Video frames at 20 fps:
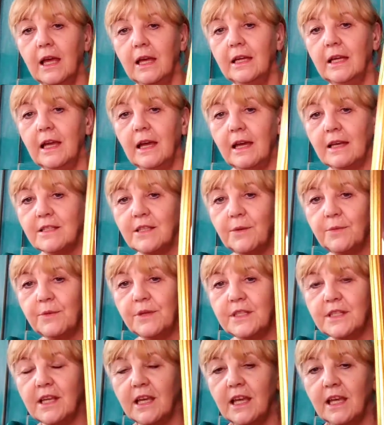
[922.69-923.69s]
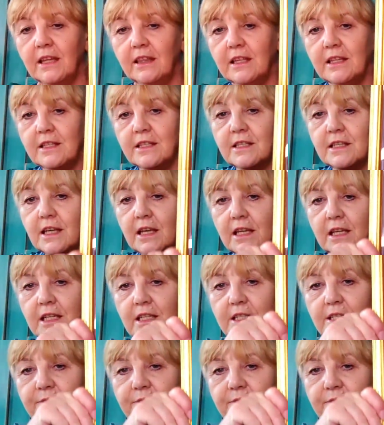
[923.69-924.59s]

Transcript: yeah. As I was saying, this is